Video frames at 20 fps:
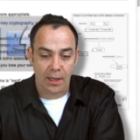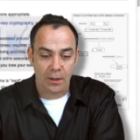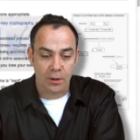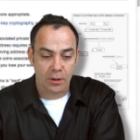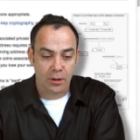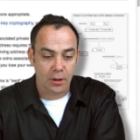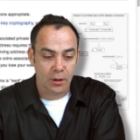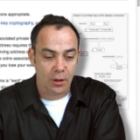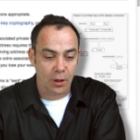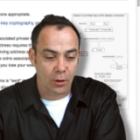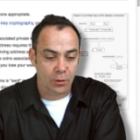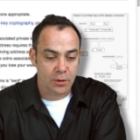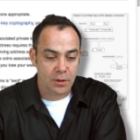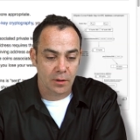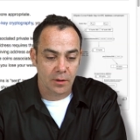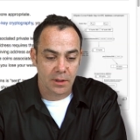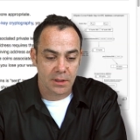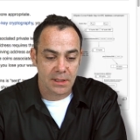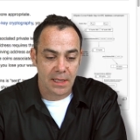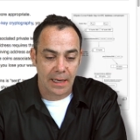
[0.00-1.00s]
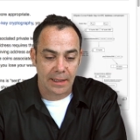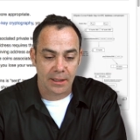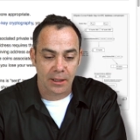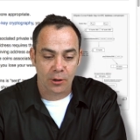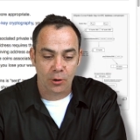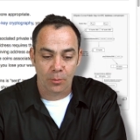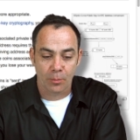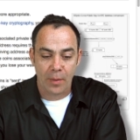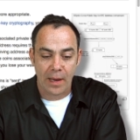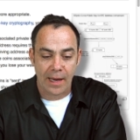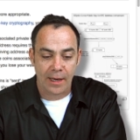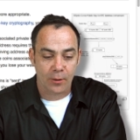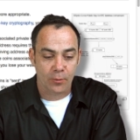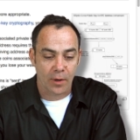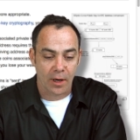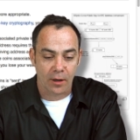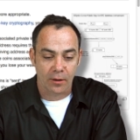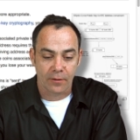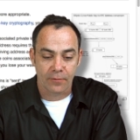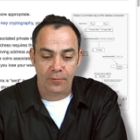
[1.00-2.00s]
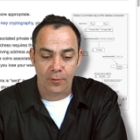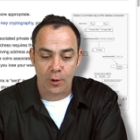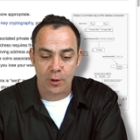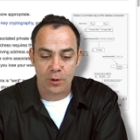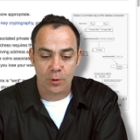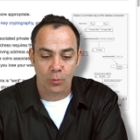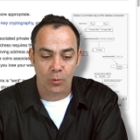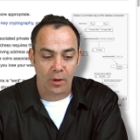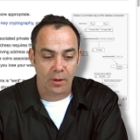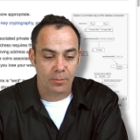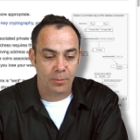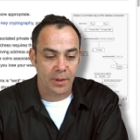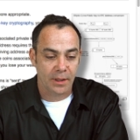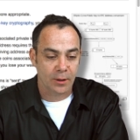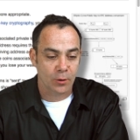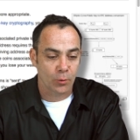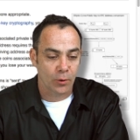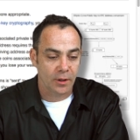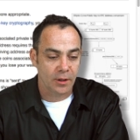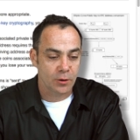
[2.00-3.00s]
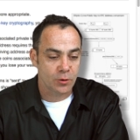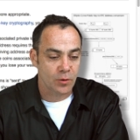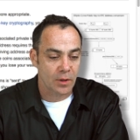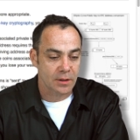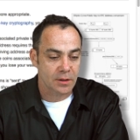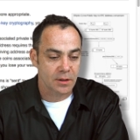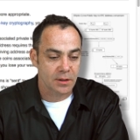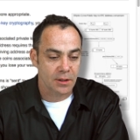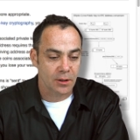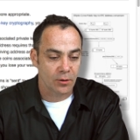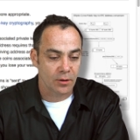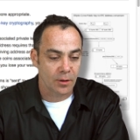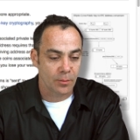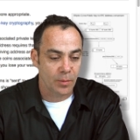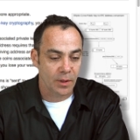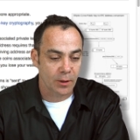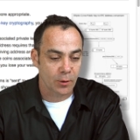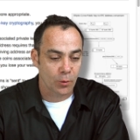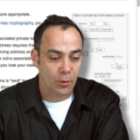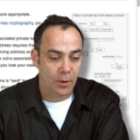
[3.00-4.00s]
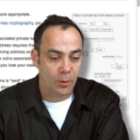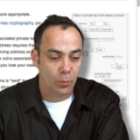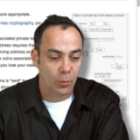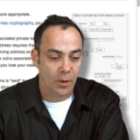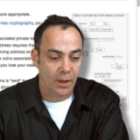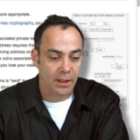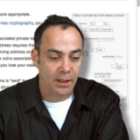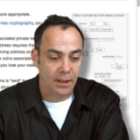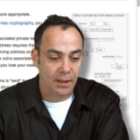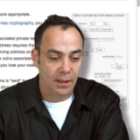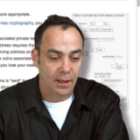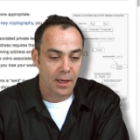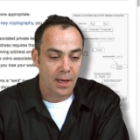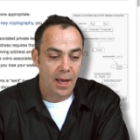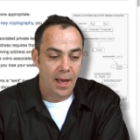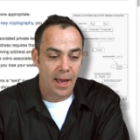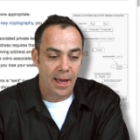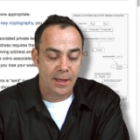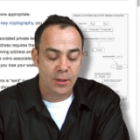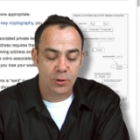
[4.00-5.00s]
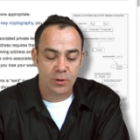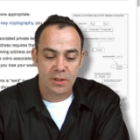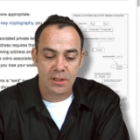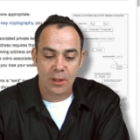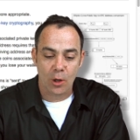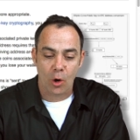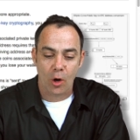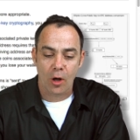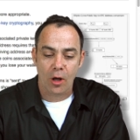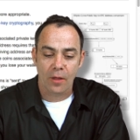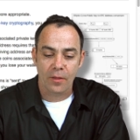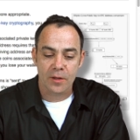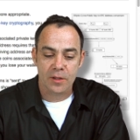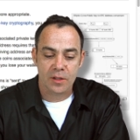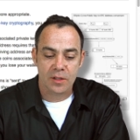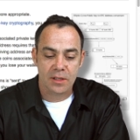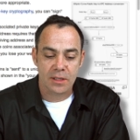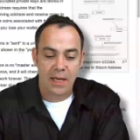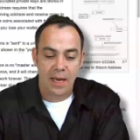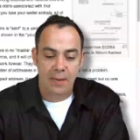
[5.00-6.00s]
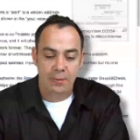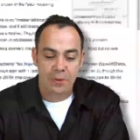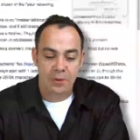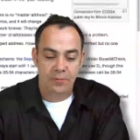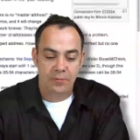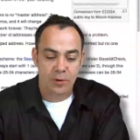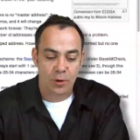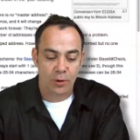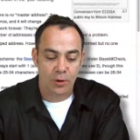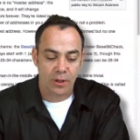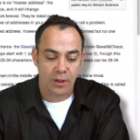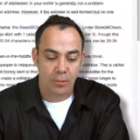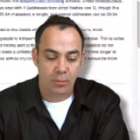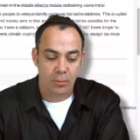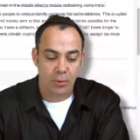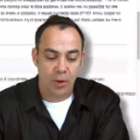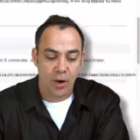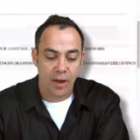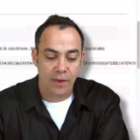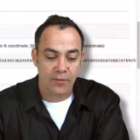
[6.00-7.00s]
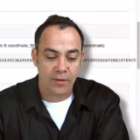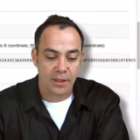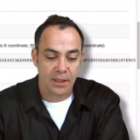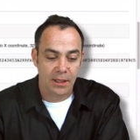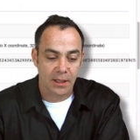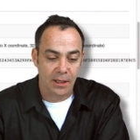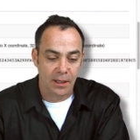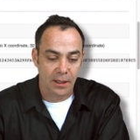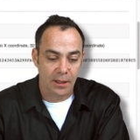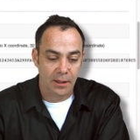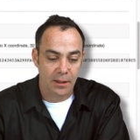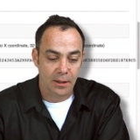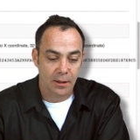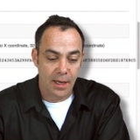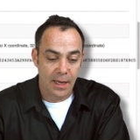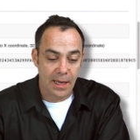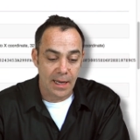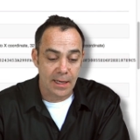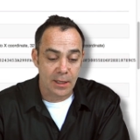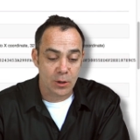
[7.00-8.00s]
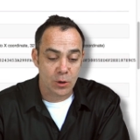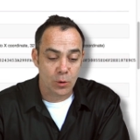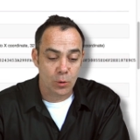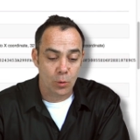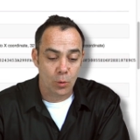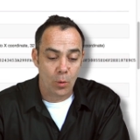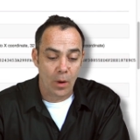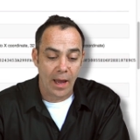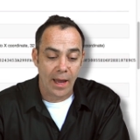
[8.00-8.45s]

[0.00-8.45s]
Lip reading: And you can go to the technical background of version 1 Bitcoin addresses here in the Bitcoin Wiki, and you'll see all the steps of turning a private key into